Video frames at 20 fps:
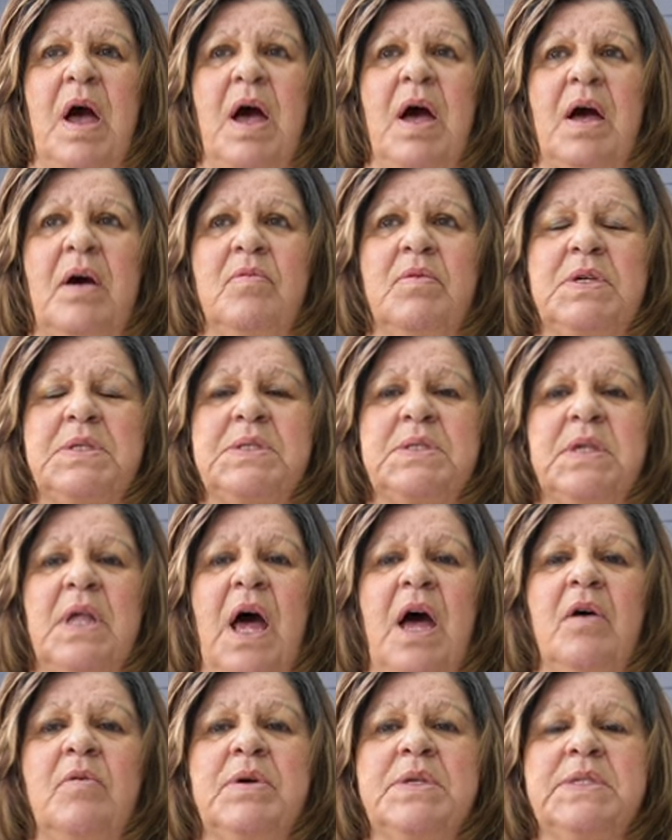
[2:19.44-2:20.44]
I was
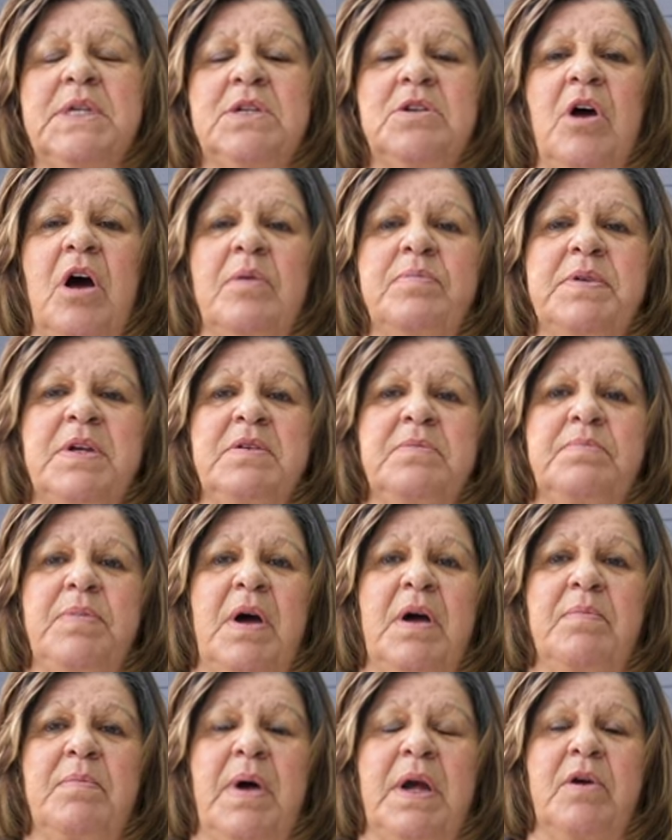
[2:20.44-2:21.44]
I was adopted
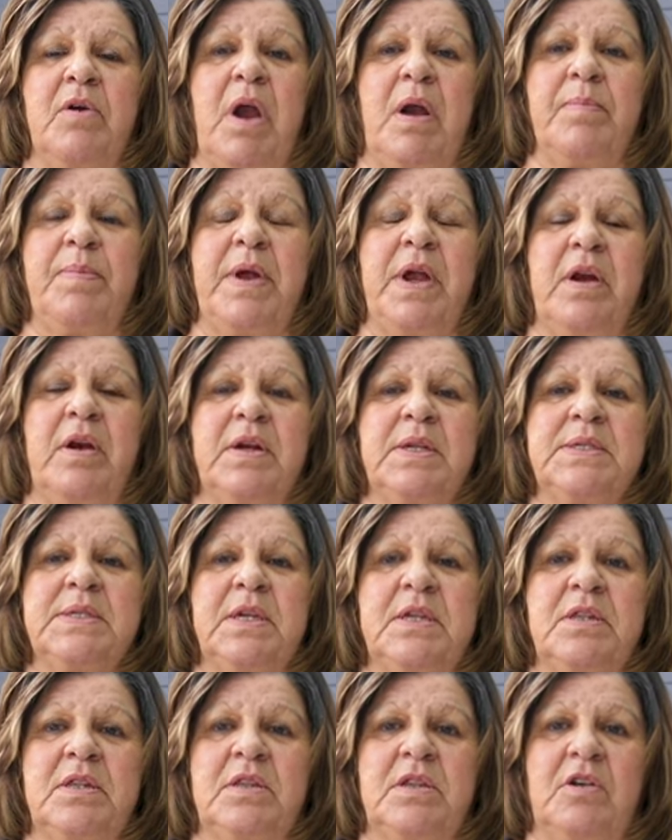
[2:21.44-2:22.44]
by my grandparents,
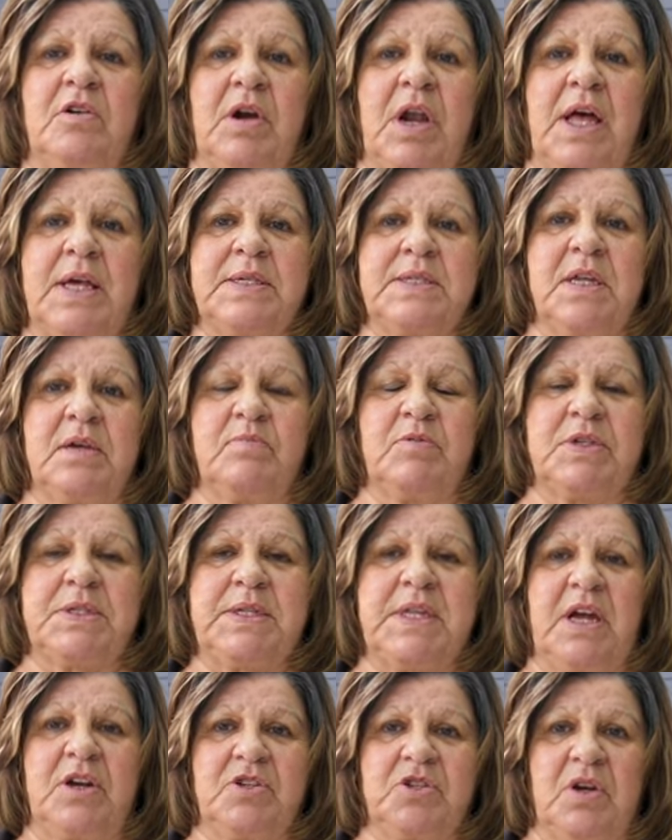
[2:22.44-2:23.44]
and their last name
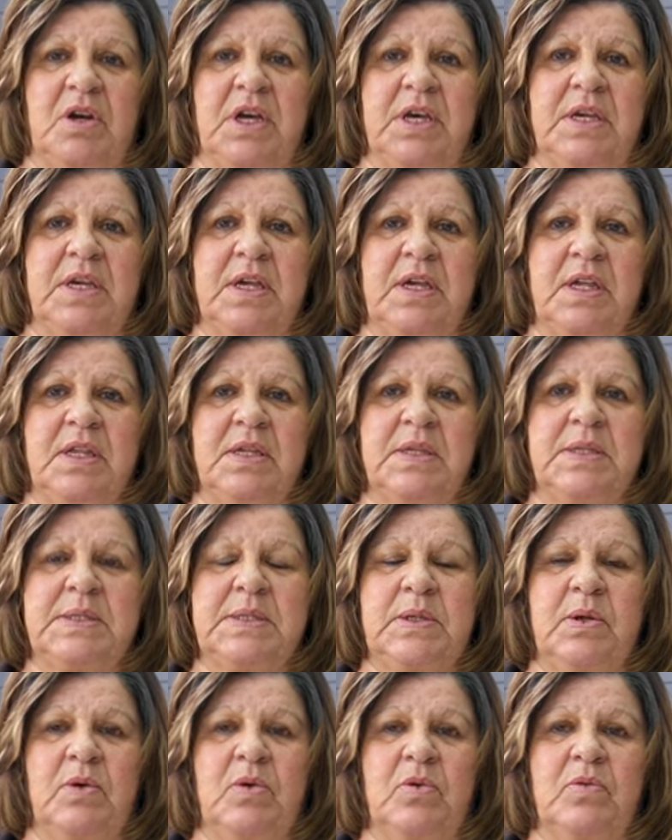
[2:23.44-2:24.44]
was Desjardins,
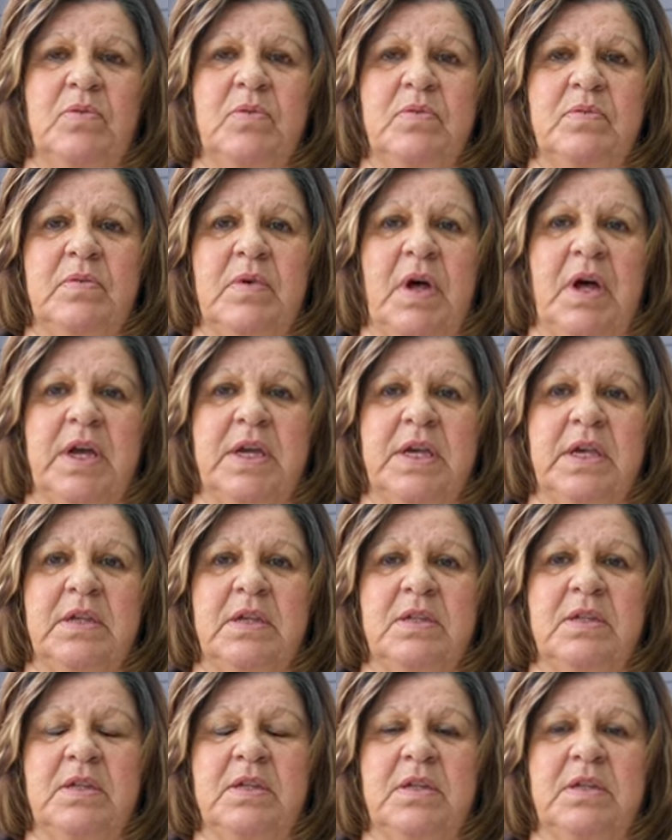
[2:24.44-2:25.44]
so I
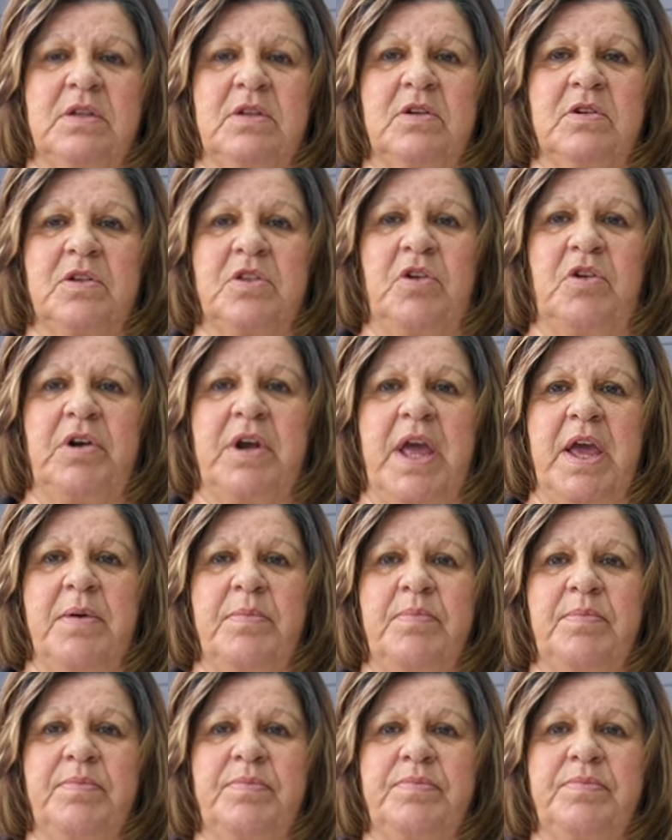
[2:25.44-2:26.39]
took their name.